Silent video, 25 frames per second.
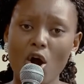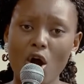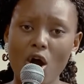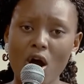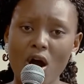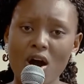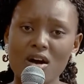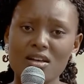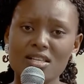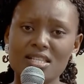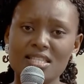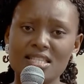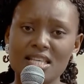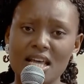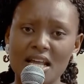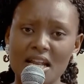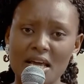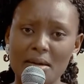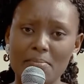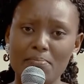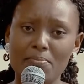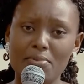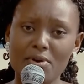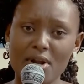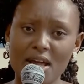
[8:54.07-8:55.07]
all
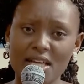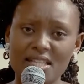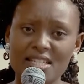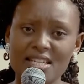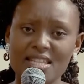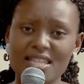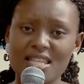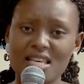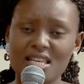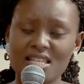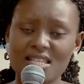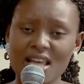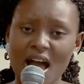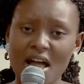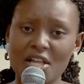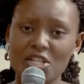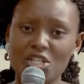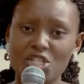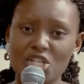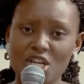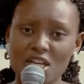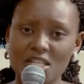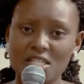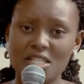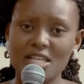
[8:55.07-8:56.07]
celebrate this
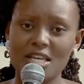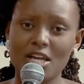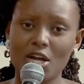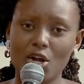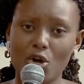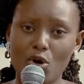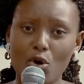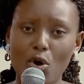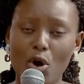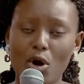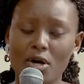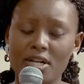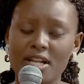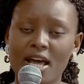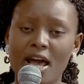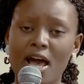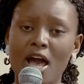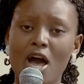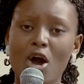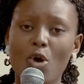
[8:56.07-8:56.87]
unchanging god